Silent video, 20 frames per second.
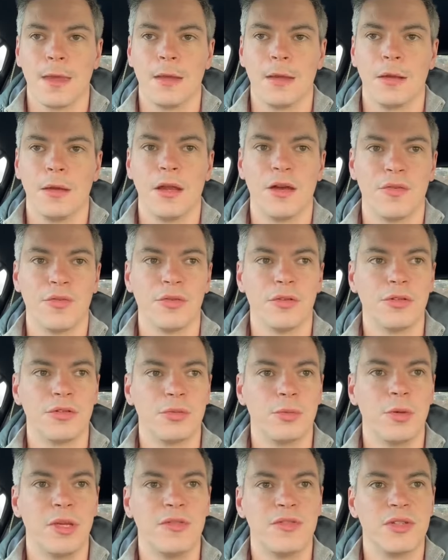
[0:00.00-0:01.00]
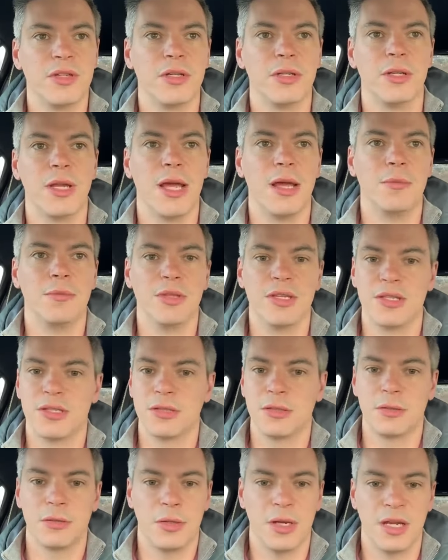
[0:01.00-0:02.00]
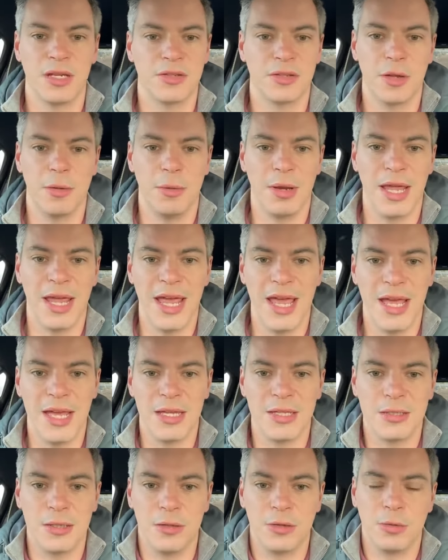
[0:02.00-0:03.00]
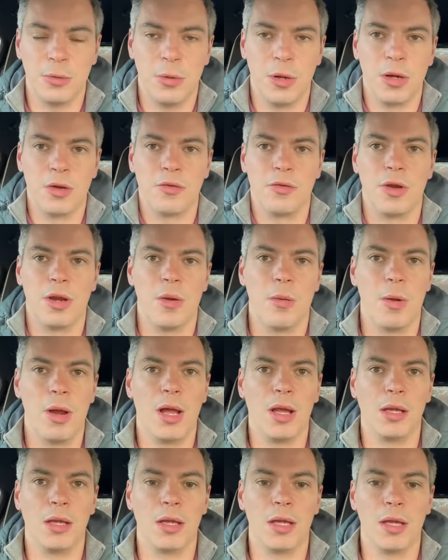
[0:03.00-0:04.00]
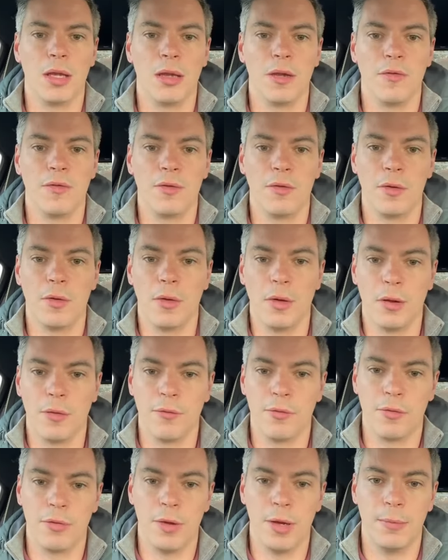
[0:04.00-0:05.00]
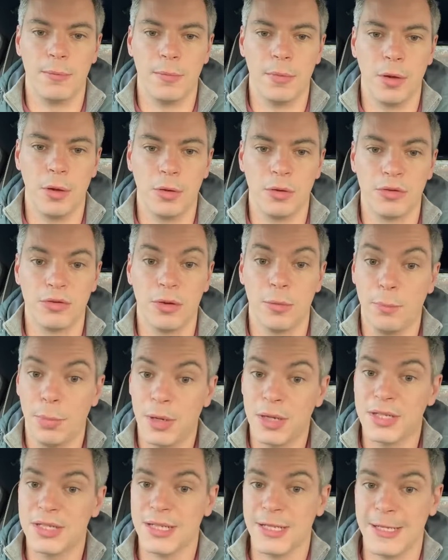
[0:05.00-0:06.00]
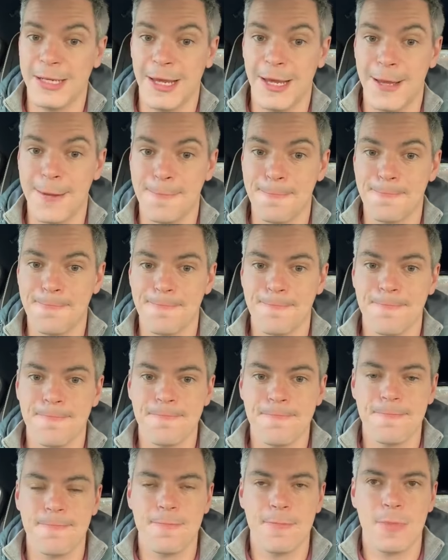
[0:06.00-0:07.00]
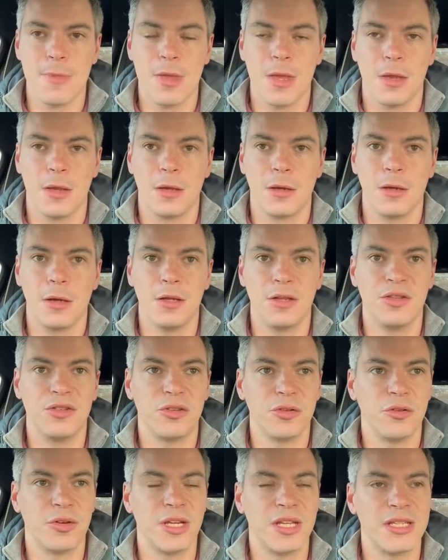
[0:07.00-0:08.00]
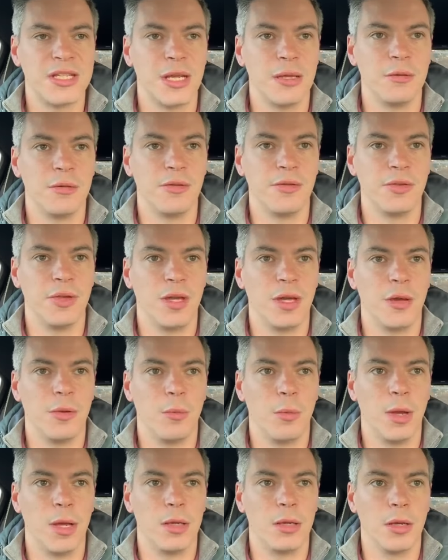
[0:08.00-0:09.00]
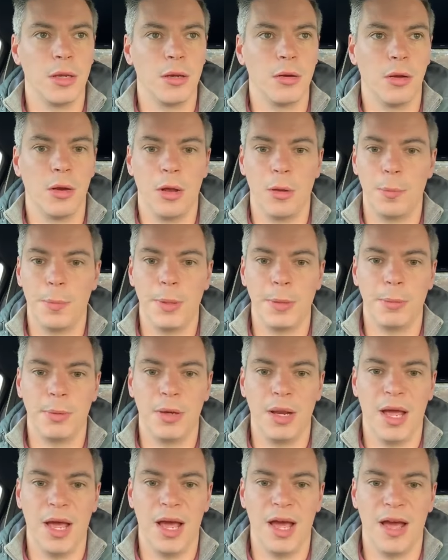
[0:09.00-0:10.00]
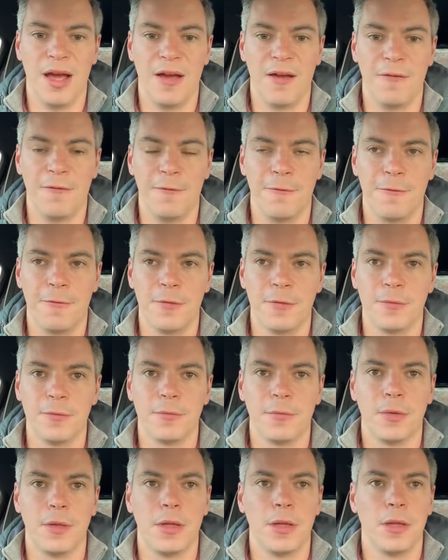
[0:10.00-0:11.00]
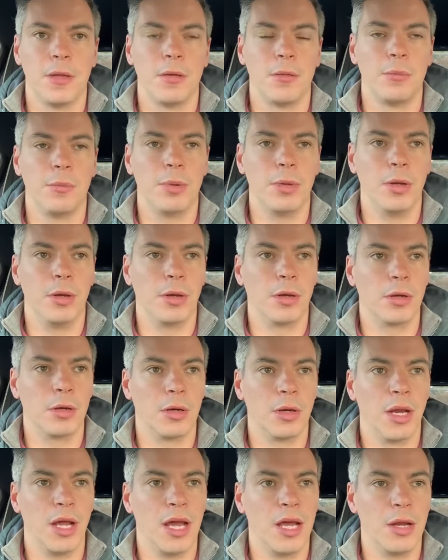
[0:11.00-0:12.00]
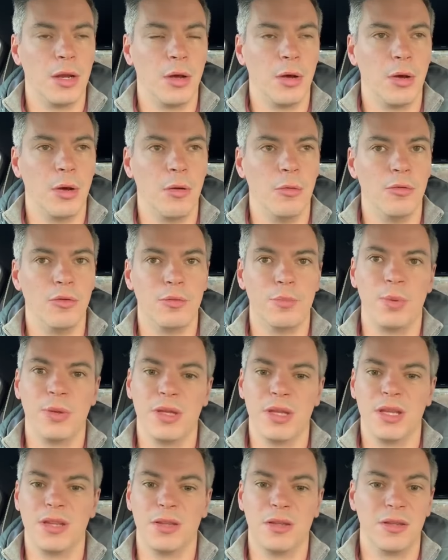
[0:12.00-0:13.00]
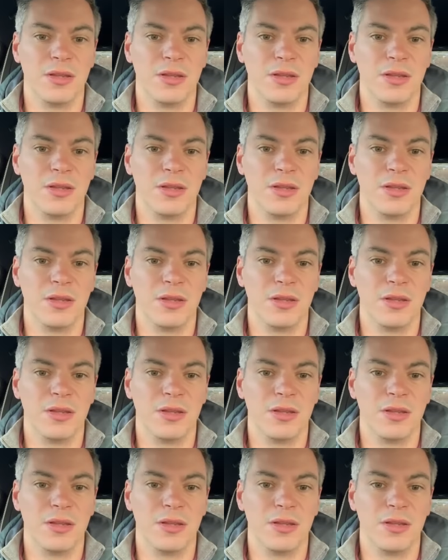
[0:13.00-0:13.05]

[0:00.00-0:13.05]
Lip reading: Now for us, we've done this last couple of years and it's worked really well. We're going for a launch on Boxing Day. Now this is a great time of year when, you know, a lot of people have been looking online at homes, but they